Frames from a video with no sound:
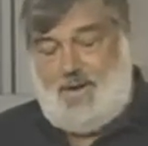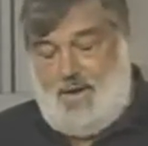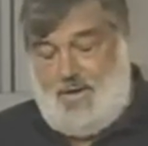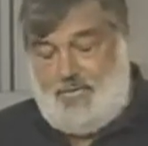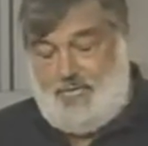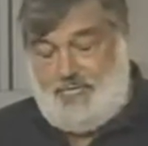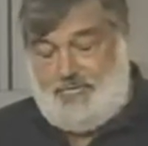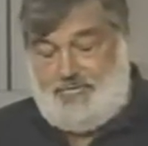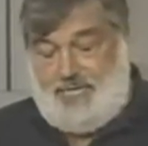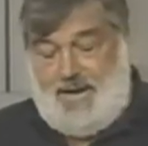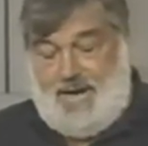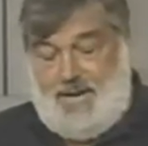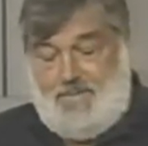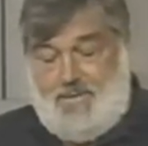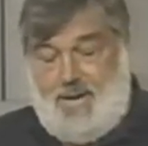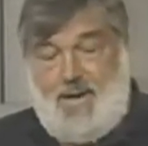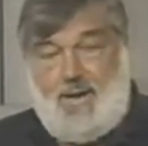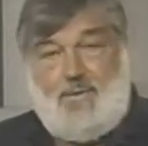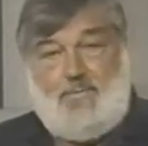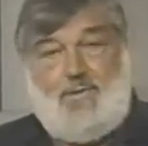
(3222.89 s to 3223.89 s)
The other
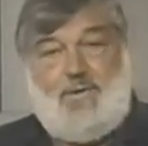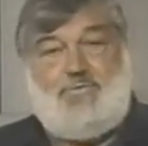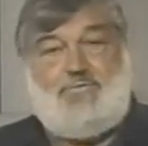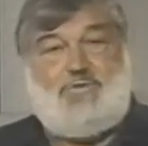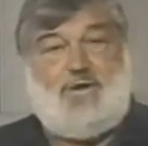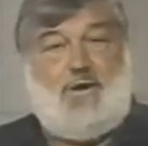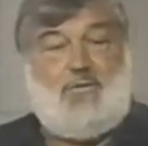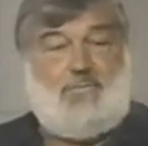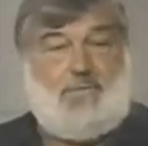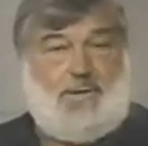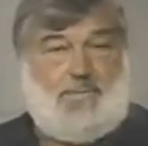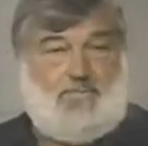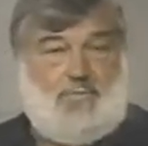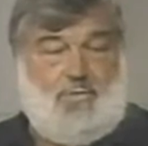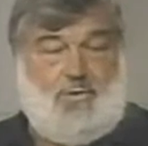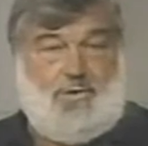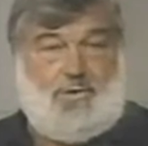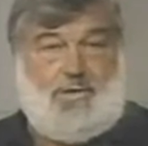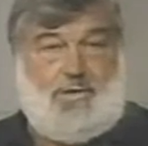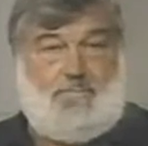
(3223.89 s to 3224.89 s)
time elements are
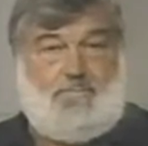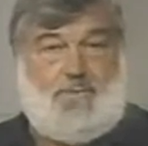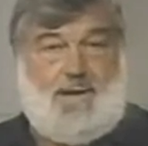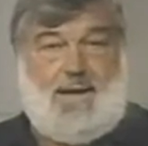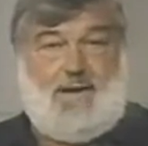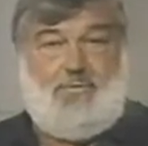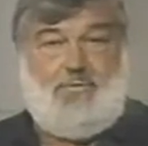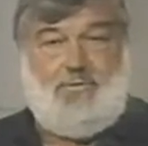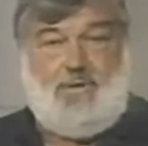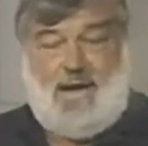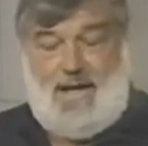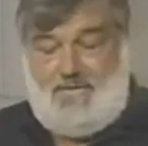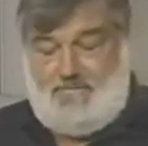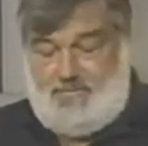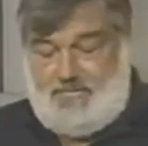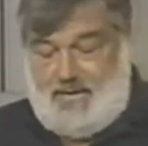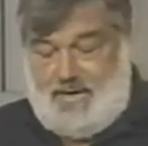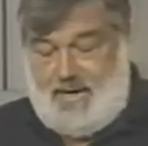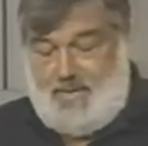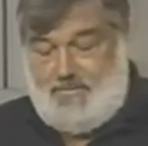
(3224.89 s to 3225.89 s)
reported by
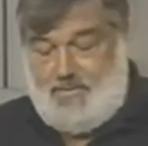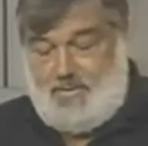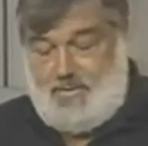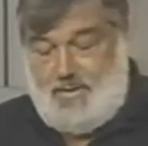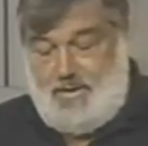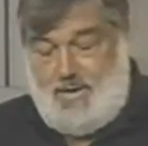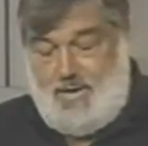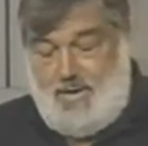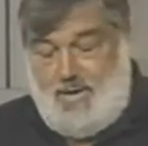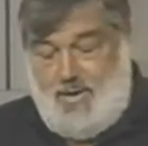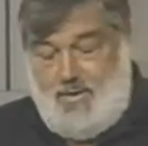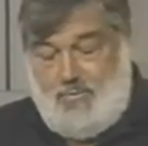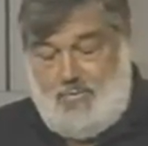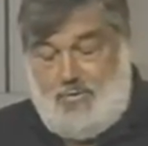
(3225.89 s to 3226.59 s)
craft labor,